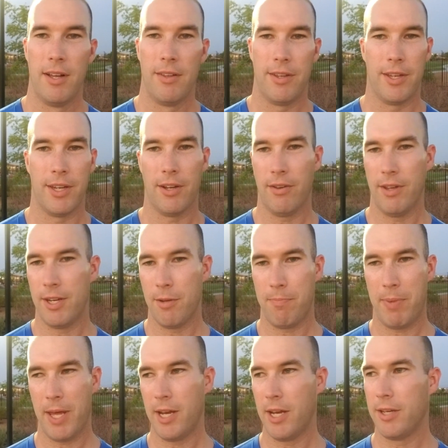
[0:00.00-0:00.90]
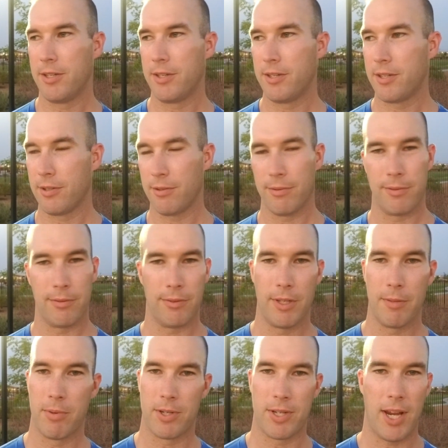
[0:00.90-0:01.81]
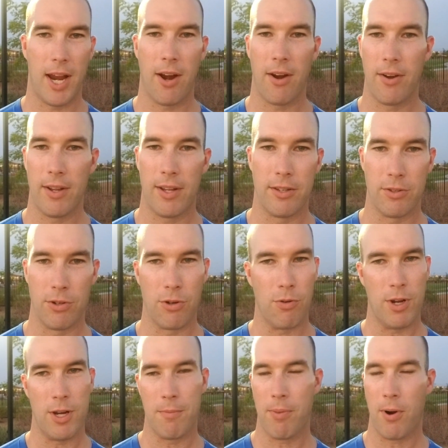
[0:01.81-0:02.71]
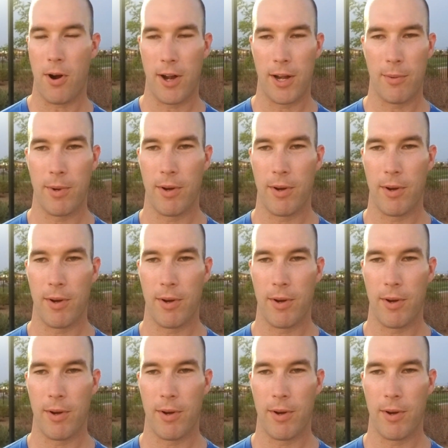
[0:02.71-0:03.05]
you know, Independents or Libertarians or Green Party,